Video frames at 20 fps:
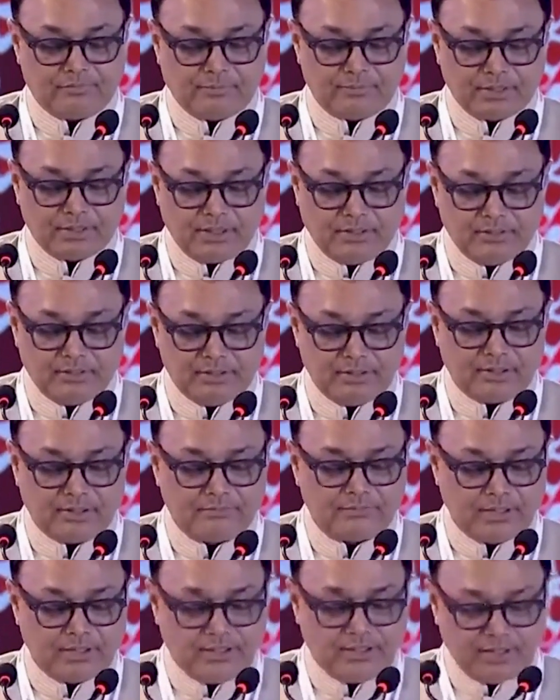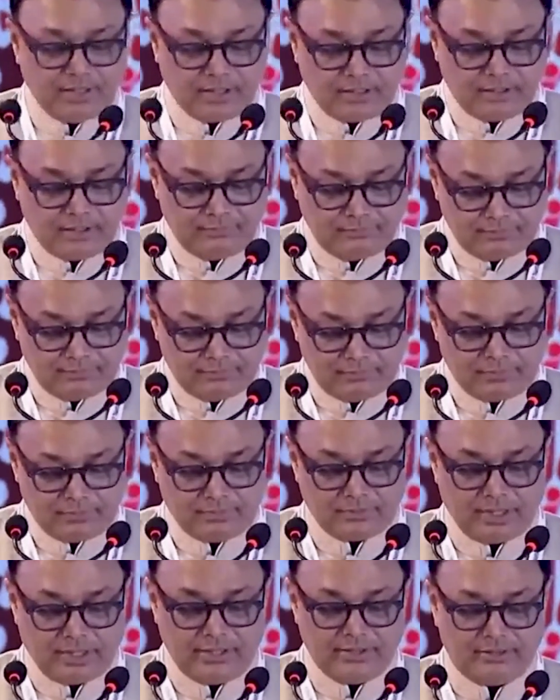From the governor of Telangana,
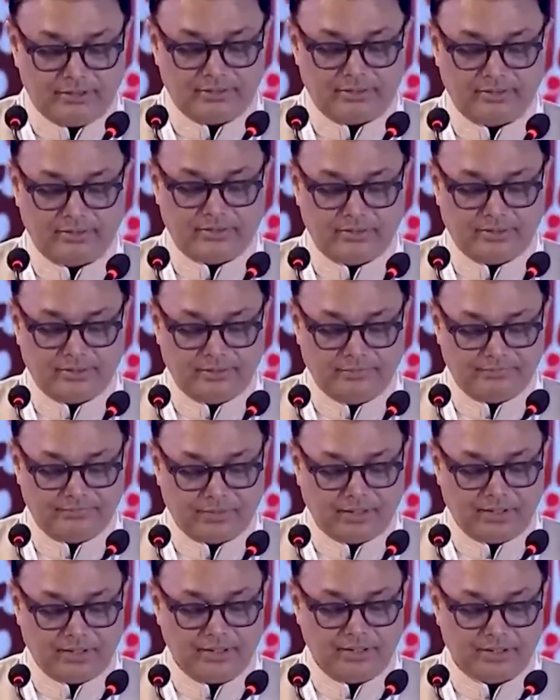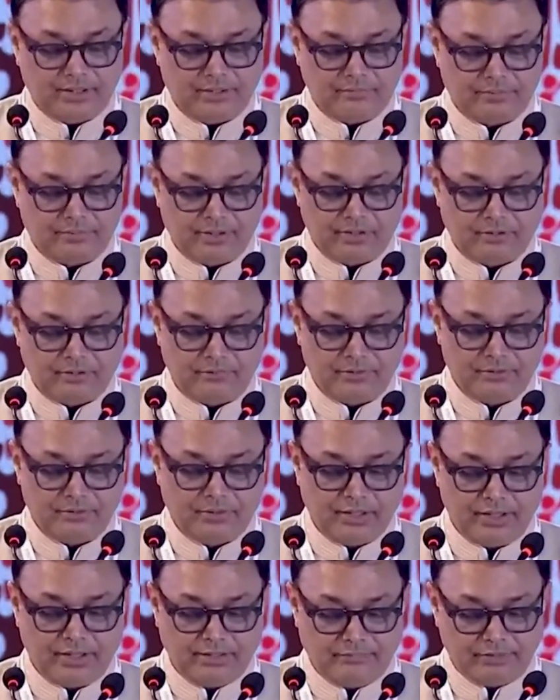right here in front of
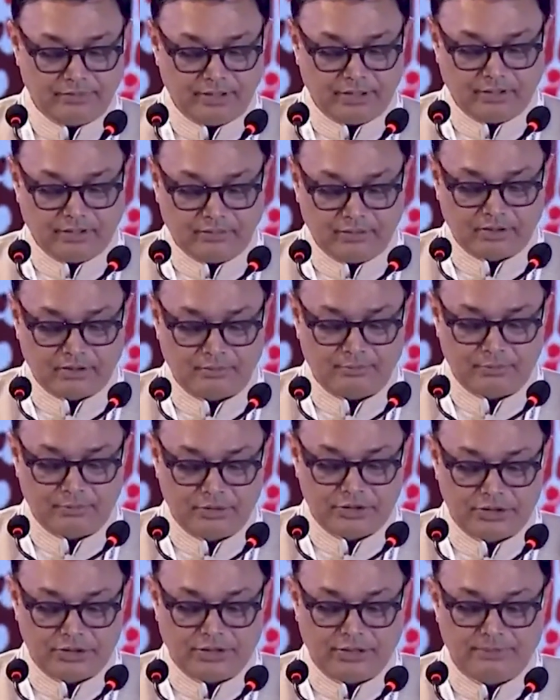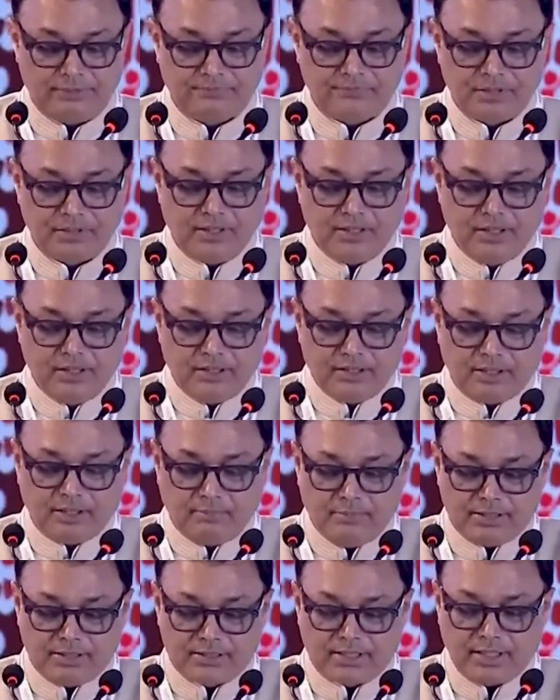you, and Lieutenant Governor of Puducherry,
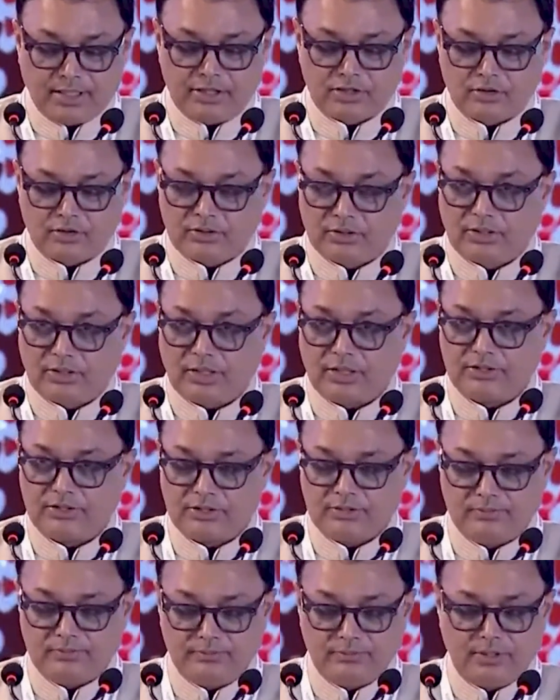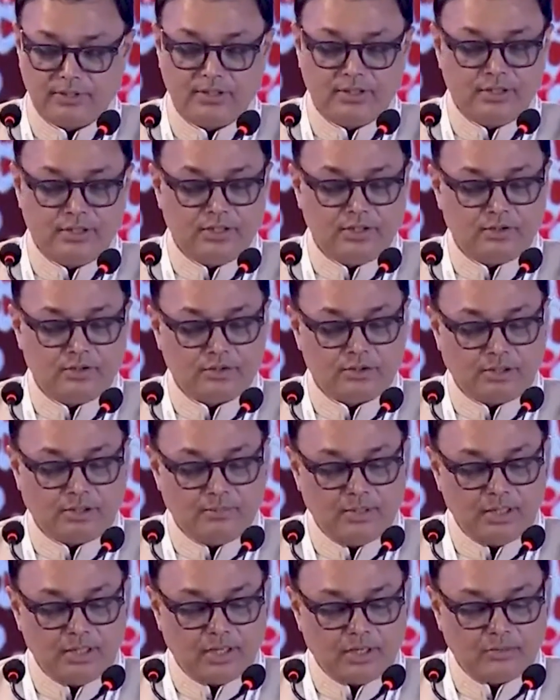Tamilisai Soundararajan, to
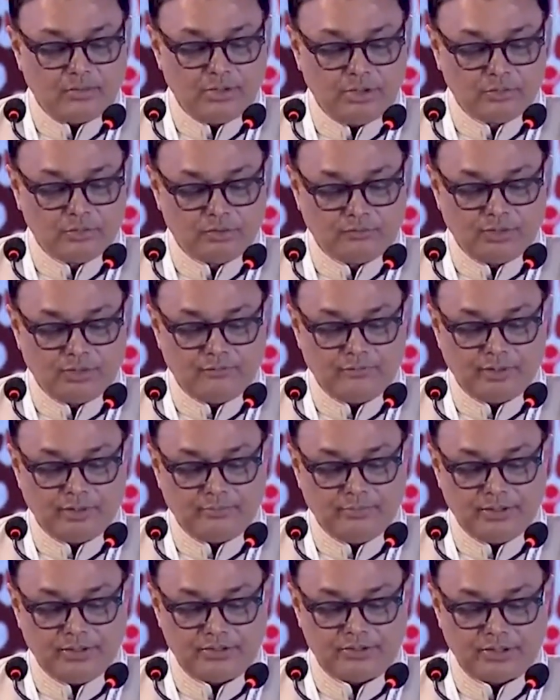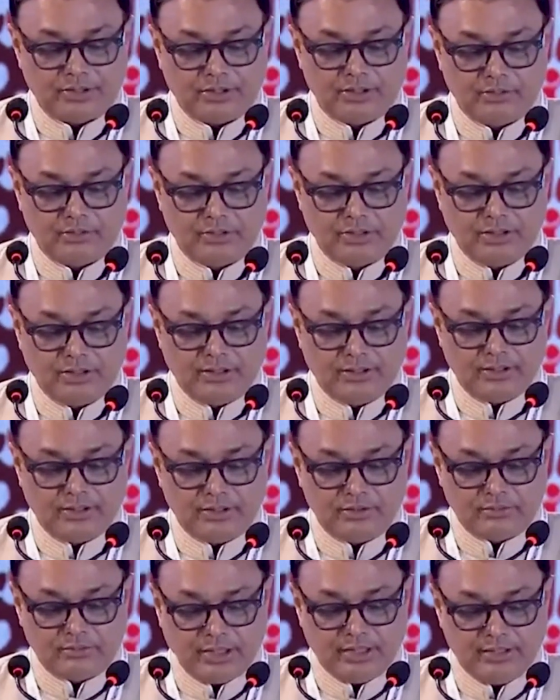Tamil Nadu Youth Welfare Minister
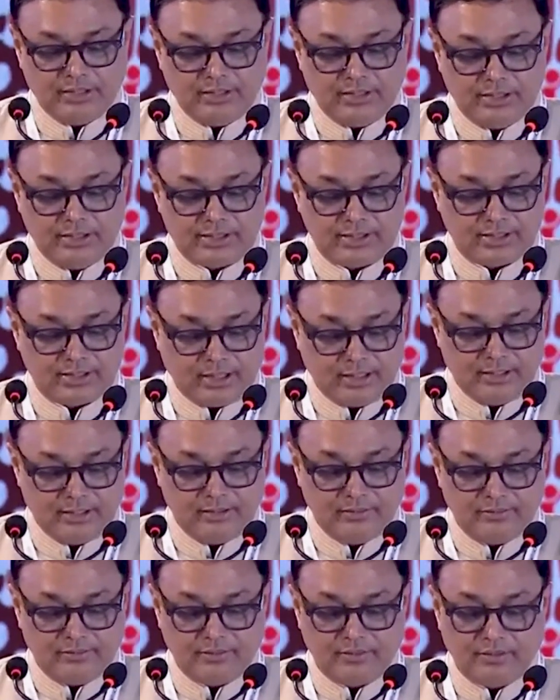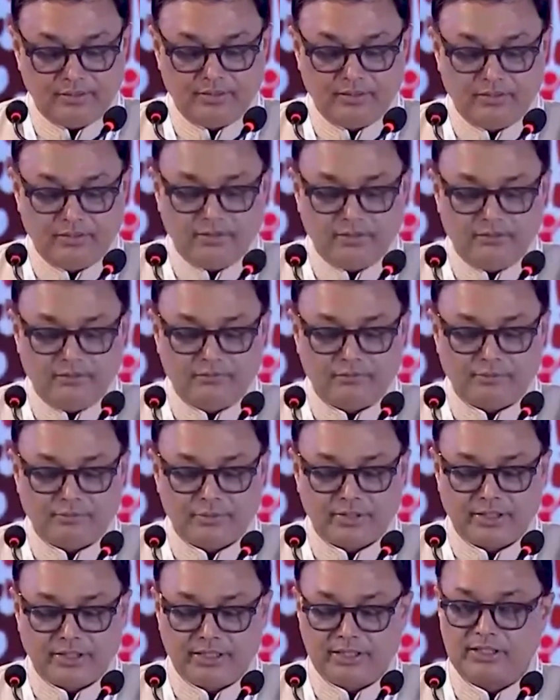Yudhi, Udayanidhi Stalin, from
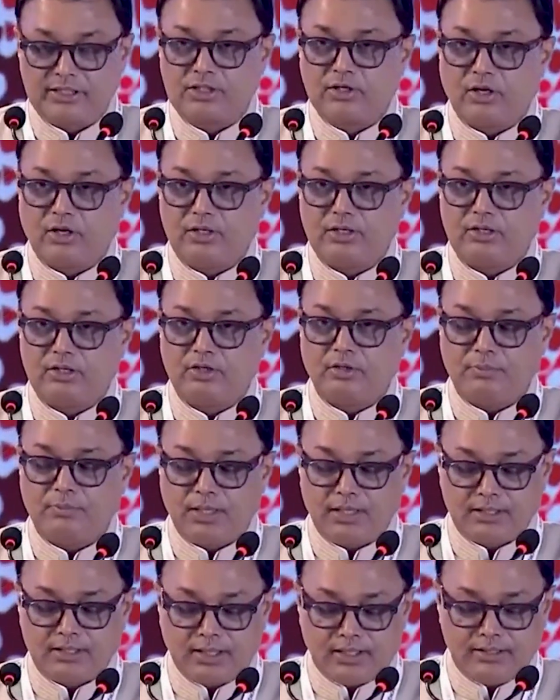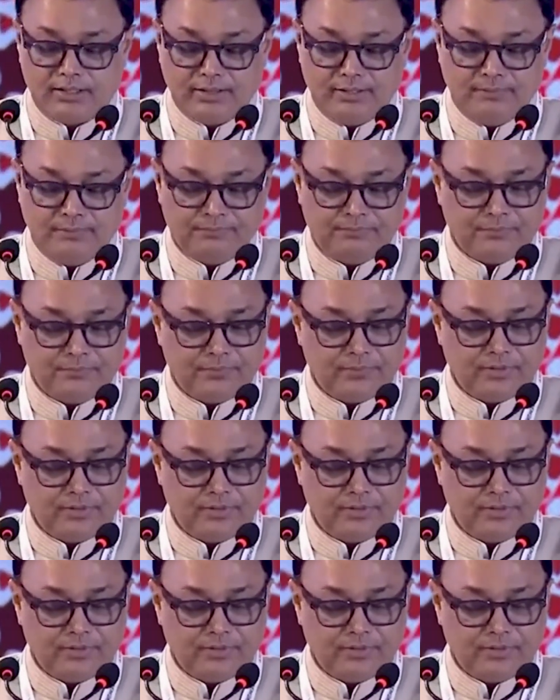the great scholar Gopal Gandhi,